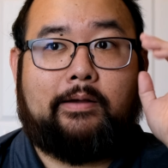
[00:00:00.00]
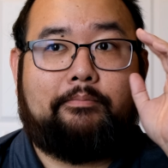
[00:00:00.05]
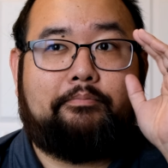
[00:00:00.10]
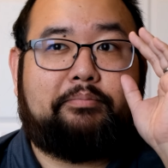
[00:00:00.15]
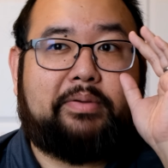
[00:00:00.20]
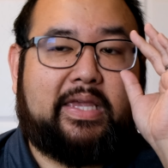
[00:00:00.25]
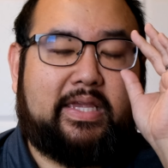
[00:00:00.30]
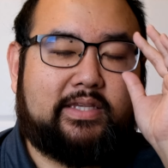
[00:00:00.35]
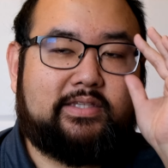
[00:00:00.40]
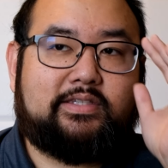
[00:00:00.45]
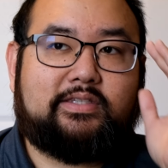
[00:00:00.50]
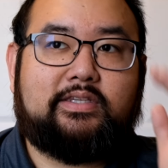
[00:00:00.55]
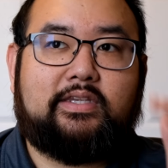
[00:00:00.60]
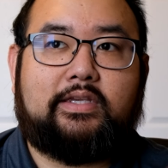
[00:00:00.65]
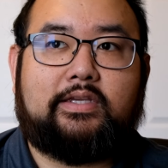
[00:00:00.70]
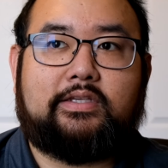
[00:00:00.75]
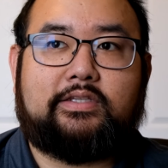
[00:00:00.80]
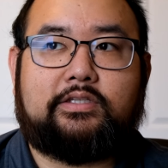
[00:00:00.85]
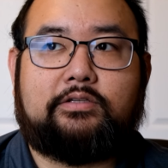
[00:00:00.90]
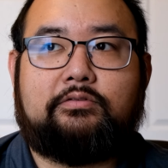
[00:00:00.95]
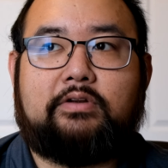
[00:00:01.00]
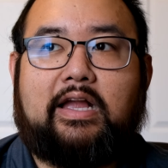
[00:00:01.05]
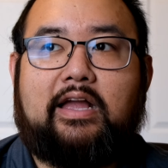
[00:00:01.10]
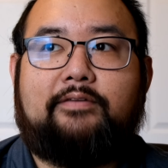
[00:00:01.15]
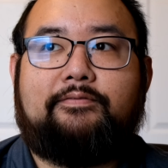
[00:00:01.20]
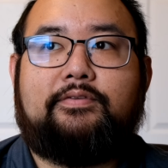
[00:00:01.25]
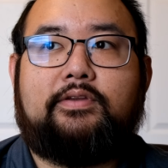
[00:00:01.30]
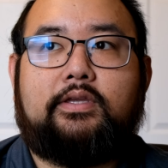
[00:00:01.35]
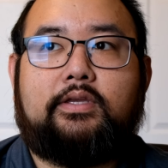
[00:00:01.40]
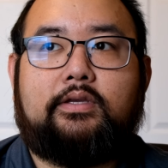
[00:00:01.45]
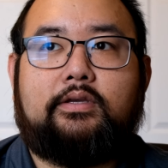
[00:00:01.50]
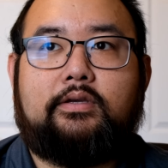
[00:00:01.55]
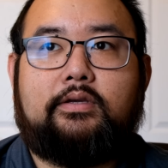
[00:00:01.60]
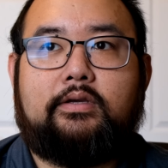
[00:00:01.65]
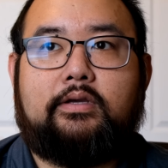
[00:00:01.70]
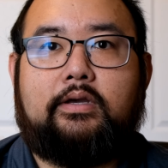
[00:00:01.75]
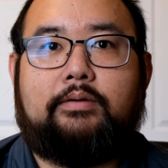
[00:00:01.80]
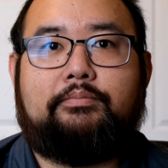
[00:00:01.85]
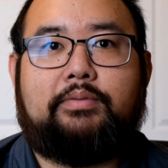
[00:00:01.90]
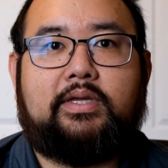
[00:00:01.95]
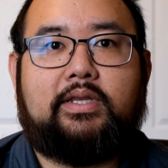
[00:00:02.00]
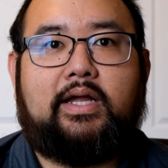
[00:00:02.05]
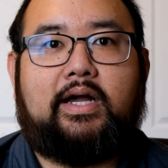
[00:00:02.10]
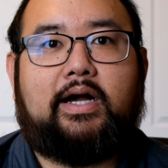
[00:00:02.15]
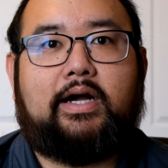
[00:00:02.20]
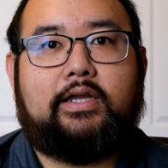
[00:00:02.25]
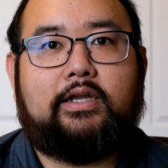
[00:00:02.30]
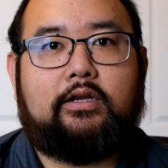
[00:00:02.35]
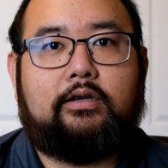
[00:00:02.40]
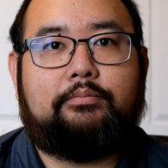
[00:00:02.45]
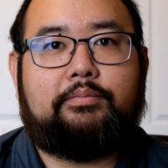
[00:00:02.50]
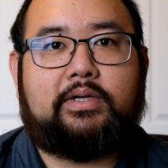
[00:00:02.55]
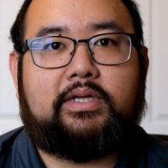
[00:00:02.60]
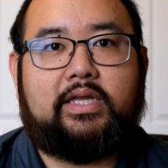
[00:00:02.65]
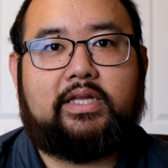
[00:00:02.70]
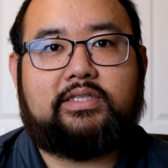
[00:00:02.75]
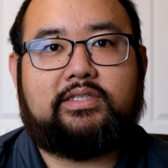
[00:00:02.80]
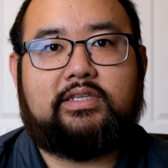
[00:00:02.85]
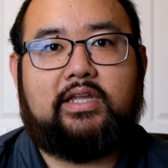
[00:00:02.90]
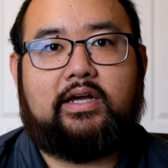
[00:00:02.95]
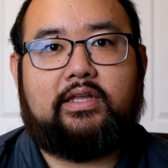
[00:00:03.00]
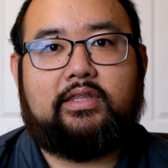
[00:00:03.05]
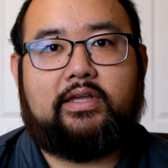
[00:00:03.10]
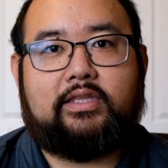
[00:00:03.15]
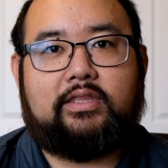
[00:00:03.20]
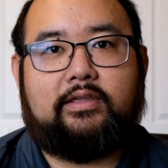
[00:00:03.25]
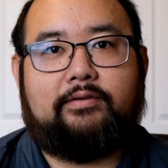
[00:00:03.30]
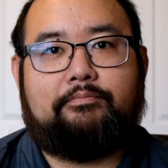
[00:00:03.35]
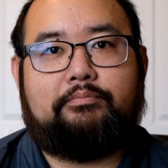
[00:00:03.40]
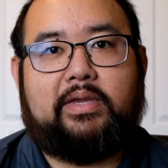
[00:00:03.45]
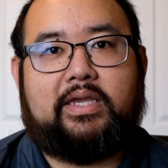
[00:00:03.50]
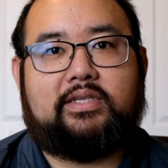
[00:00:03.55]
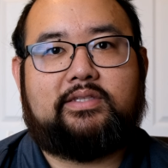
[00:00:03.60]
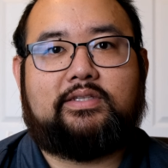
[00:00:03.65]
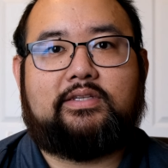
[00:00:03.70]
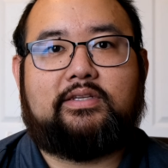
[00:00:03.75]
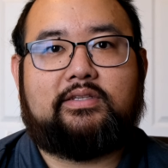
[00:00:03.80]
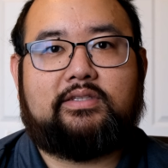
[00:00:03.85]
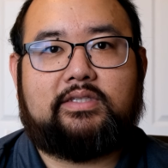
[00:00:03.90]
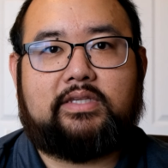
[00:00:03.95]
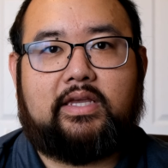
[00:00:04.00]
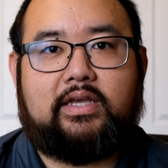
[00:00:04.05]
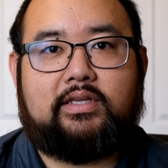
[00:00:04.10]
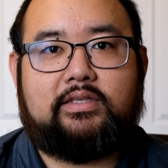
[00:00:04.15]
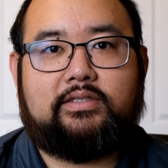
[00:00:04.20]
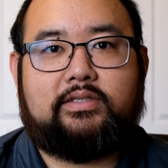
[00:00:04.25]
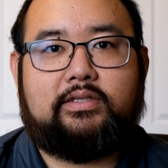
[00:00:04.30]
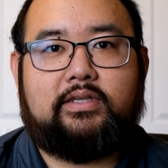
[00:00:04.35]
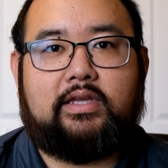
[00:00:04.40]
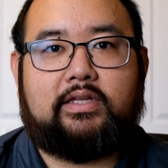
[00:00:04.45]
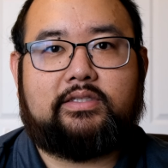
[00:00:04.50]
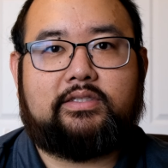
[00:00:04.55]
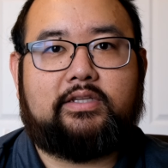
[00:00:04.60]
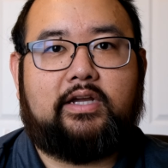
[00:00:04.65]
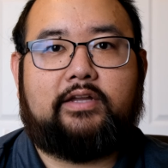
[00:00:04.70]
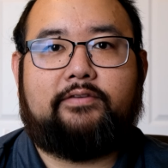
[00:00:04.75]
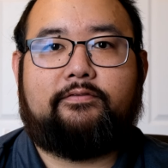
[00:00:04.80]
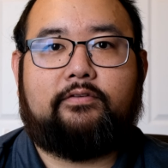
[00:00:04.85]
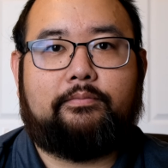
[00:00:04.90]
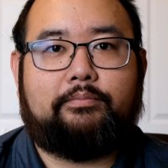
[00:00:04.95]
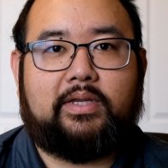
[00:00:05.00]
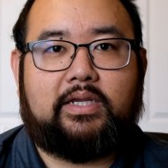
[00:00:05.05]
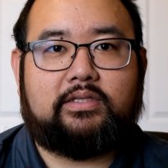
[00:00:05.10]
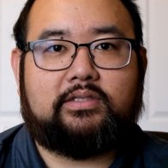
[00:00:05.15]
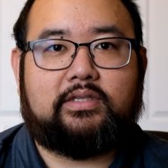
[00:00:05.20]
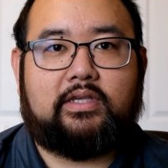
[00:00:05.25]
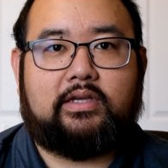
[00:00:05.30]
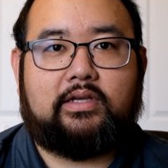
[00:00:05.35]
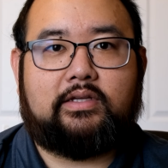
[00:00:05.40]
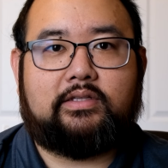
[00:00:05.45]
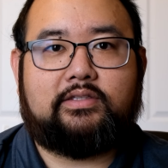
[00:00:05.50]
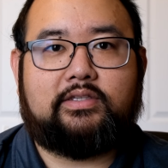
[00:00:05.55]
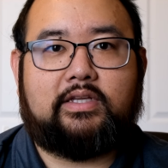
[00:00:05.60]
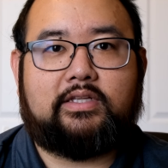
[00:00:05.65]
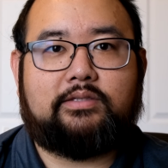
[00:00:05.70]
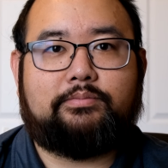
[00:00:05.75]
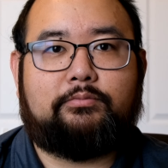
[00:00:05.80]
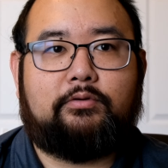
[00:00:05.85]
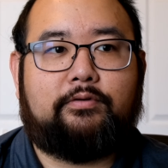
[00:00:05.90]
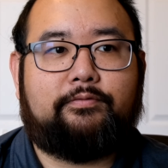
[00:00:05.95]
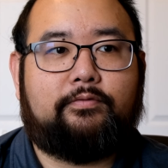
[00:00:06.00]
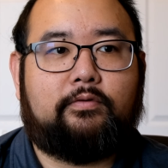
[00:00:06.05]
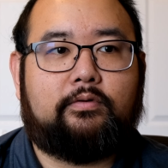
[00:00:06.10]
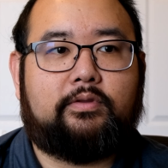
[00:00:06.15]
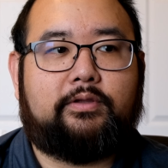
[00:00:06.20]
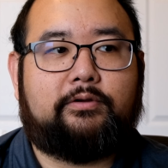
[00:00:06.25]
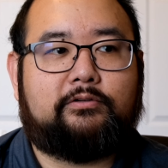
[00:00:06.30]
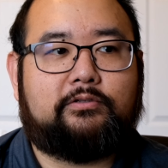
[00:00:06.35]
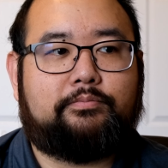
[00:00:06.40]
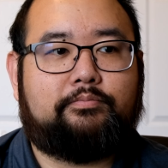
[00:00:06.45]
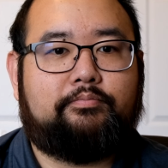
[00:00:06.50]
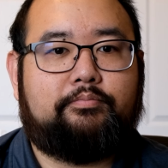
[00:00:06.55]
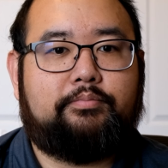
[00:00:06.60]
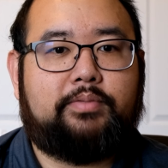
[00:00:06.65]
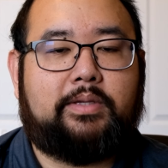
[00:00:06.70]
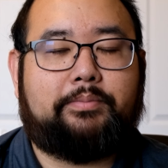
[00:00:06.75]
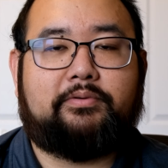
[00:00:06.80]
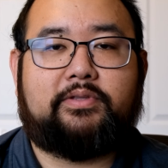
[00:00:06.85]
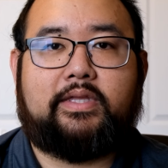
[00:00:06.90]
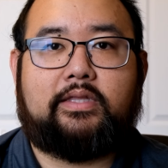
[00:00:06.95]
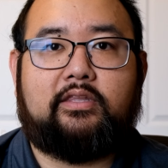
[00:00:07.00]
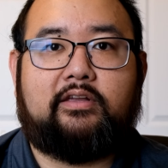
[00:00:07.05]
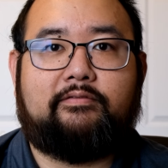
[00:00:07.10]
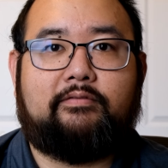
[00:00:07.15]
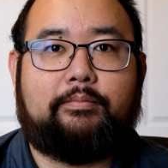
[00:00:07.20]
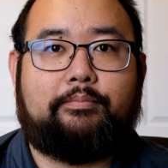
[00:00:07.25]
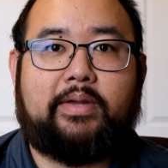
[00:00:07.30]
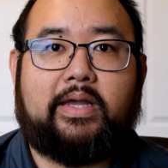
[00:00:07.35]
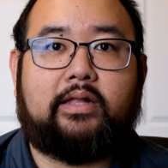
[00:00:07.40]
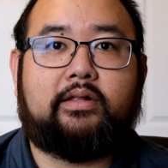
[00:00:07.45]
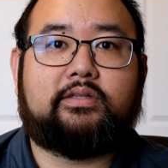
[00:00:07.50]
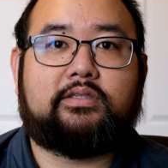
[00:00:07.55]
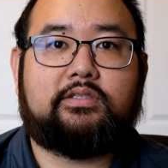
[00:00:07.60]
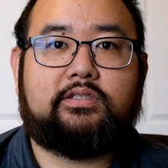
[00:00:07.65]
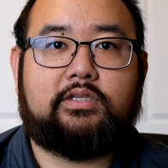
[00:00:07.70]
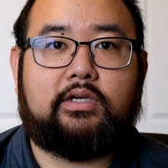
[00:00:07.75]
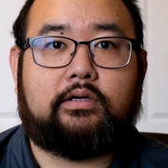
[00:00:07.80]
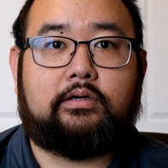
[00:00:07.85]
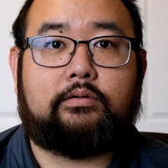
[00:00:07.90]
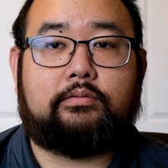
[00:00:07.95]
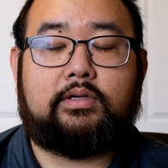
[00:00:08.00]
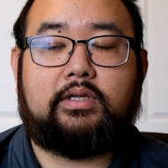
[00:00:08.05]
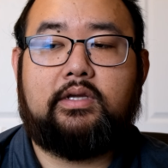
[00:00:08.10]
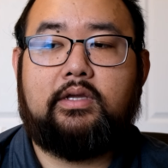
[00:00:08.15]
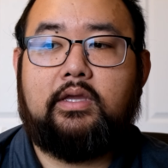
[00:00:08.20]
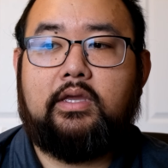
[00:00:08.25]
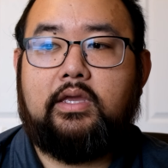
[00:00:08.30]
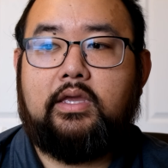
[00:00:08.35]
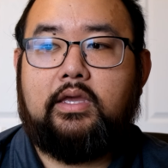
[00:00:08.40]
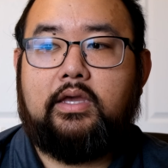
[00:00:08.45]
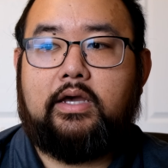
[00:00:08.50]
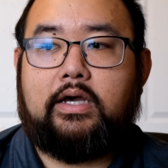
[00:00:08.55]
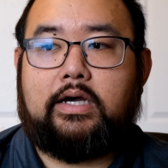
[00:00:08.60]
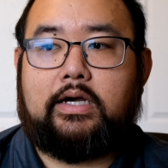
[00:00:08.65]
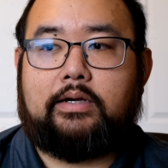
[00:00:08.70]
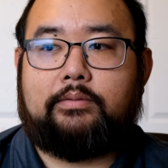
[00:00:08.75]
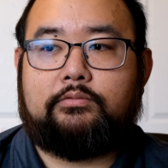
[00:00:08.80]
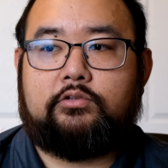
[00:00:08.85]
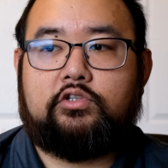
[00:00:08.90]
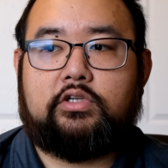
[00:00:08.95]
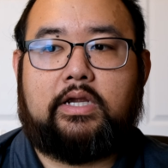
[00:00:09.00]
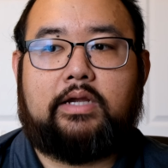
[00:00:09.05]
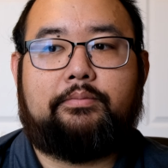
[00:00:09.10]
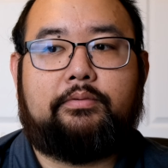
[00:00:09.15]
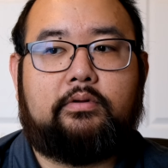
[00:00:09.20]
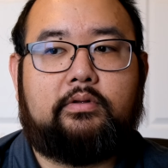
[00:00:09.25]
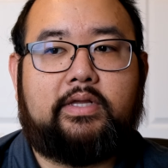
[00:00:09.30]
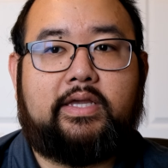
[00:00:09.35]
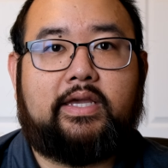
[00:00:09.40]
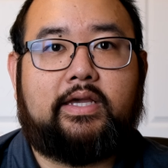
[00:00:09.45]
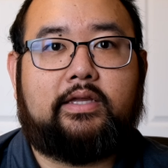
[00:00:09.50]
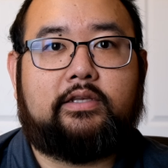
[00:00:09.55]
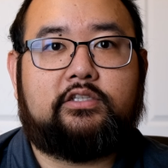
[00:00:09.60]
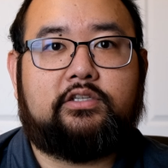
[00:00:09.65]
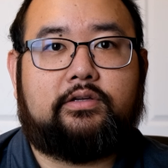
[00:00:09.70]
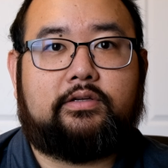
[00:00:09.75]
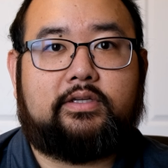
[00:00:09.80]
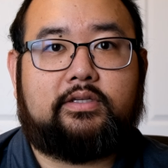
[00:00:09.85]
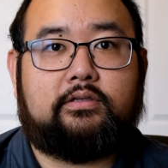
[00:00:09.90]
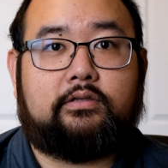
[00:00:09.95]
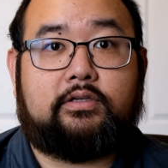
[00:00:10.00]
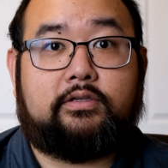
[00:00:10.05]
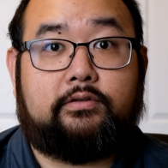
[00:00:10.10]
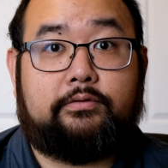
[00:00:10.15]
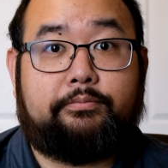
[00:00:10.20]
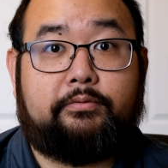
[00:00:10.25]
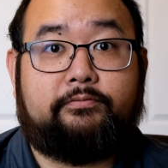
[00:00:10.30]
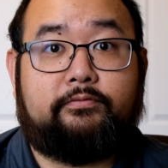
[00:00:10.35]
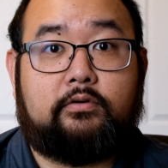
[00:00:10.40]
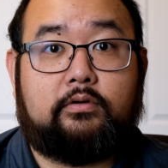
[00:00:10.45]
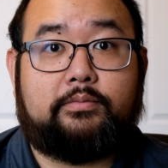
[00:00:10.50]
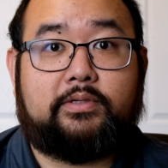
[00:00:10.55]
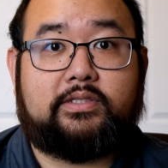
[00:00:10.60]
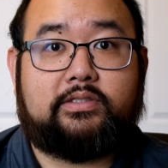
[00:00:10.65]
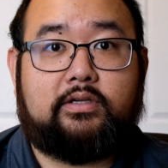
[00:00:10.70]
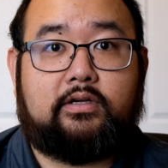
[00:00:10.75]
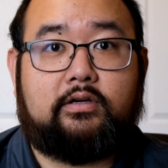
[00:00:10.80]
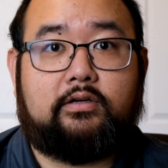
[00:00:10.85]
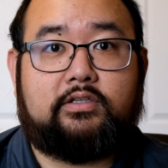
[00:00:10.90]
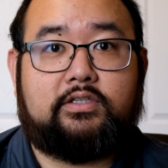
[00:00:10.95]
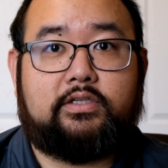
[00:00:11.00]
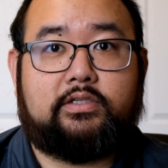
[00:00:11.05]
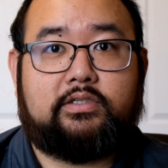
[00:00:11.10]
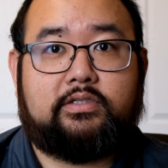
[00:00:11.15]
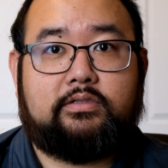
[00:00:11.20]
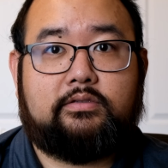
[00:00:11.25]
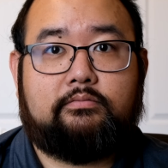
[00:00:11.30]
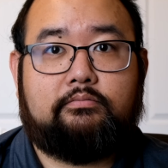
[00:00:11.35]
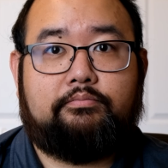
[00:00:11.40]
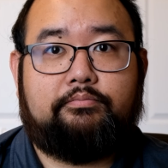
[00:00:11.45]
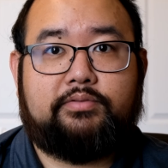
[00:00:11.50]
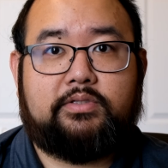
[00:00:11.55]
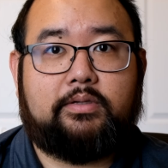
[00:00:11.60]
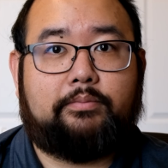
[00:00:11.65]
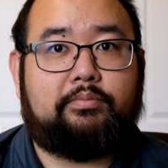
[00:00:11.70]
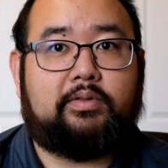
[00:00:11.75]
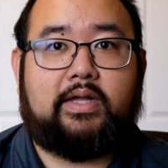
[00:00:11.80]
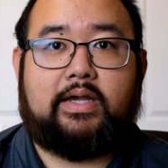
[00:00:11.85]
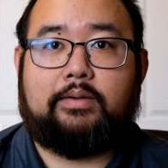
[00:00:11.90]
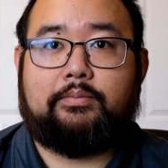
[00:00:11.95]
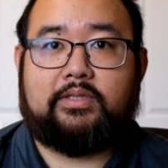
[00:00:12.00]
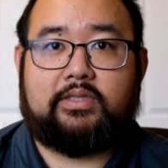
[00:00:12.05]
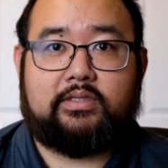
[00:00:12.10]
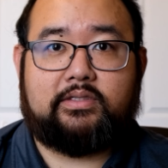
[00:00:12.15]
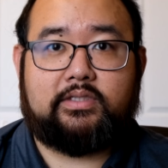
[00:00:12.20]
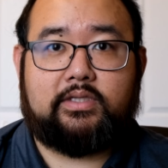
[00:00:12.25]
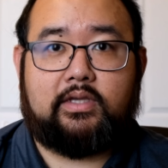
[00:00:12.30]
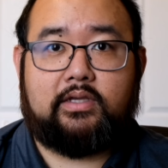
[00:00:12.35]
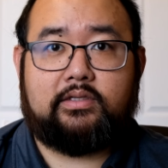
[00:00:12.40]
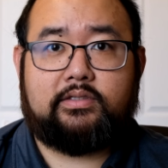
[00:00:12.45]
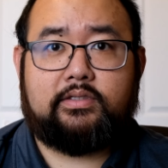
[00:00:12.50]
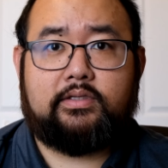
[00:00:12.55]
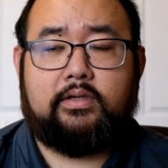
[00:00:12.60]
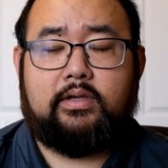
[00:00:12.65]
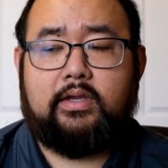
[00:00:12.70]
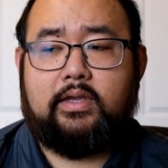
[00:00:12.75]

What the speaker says: Bass is graphing a bit higher, but it's not like the bassiest set. It's not for bass heads. It's more for those people that love a balanced tone. Treble and technical performance are just sublime in this case.